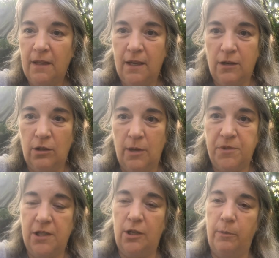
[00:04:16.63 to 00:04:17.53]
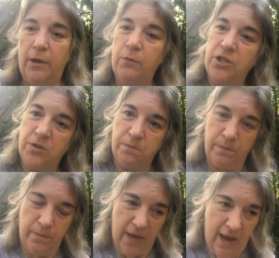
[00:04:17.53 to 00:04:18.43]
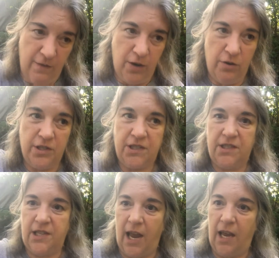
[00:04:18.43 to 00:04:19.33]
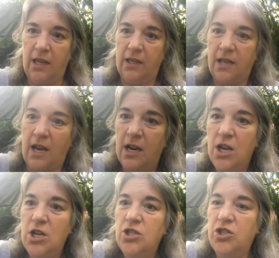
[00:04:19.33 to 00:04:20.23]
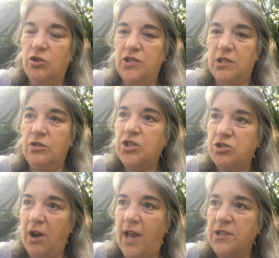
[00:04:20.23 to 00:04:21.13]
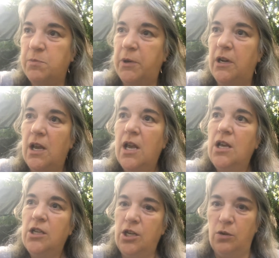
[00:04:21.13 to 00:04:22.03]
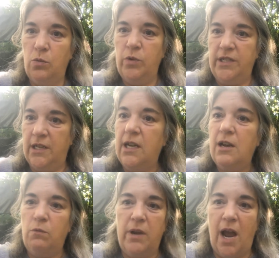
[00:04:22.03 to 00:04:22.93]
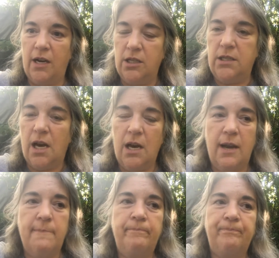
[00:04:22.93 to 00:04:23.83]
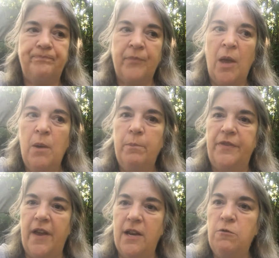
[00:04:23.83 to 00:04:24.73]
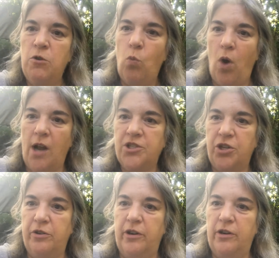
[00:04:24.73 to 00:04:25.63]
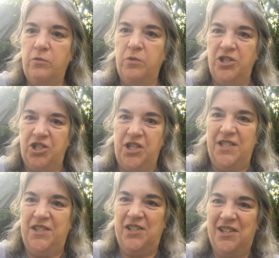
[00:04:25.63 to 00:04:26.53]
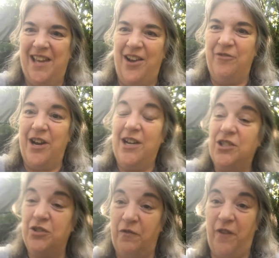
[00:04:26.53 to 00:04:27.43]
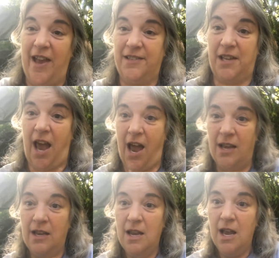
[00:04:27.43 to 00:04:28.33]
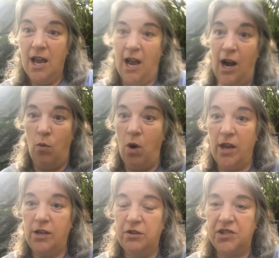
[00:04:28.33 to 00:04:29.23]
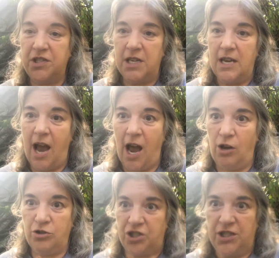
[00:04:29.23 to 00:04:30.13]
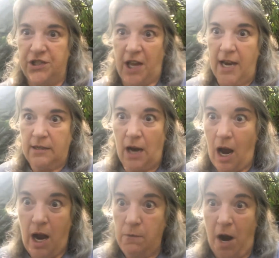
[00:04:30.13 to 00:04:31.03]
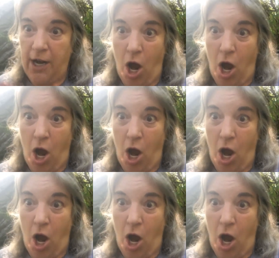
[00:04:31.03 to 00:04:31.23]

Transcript: lick her lips a little bit, which behaviorists say that shows a little stress. But you know, we did it and we had a good time. But then watch her when she's getting ready to do the Fast Cat. And I want you to see how she's like, oh, I want to